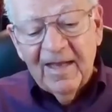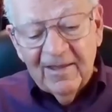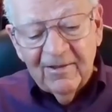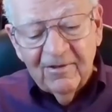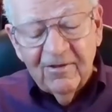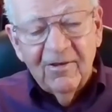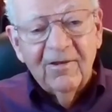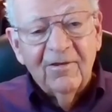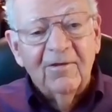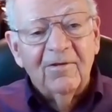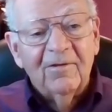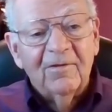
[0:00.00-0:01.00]
had a
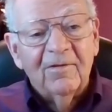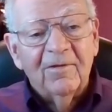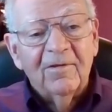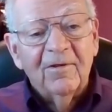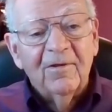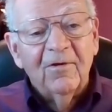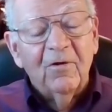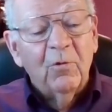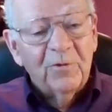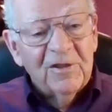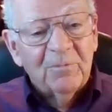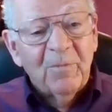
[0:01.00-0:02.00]

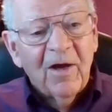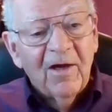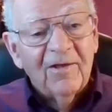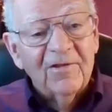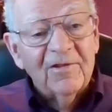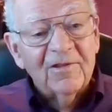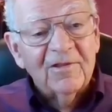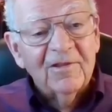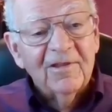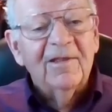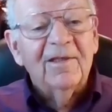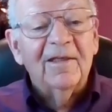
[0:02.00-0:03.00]
low response
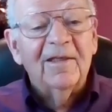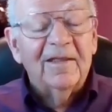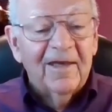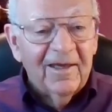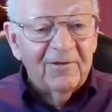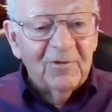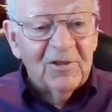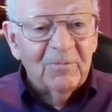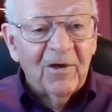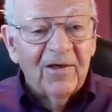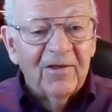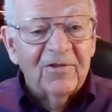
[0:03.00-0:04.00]
and a high
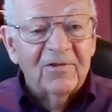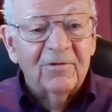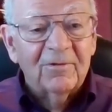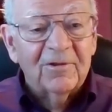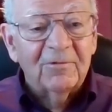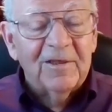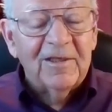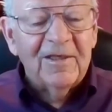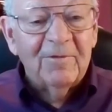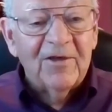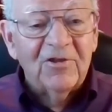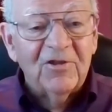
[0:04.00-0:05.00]
response to a
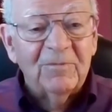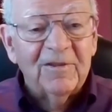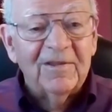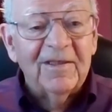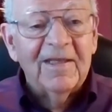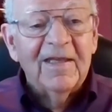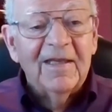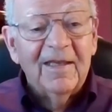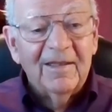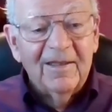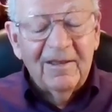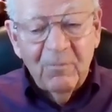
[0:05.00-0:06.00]
training regimen.
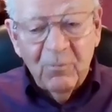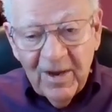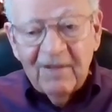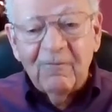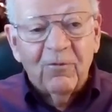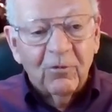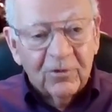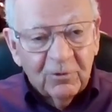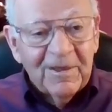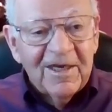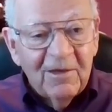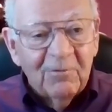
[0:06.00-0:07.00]
And they bred for
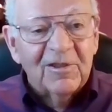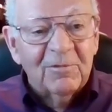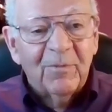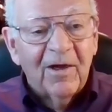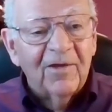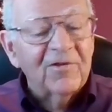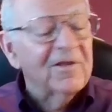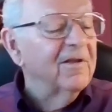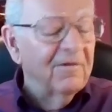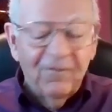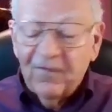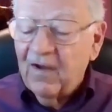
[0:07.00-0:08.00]
training response,
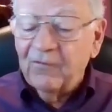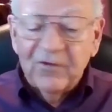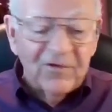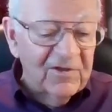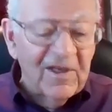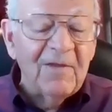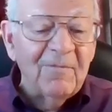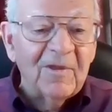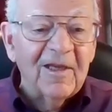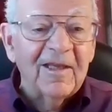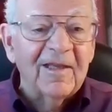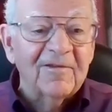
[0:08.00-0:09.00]
found the same
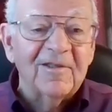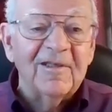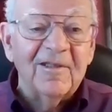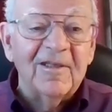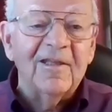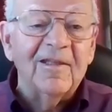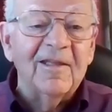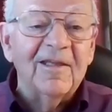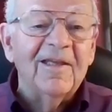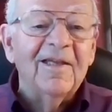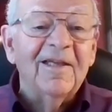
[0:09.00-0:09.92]
thing as they did.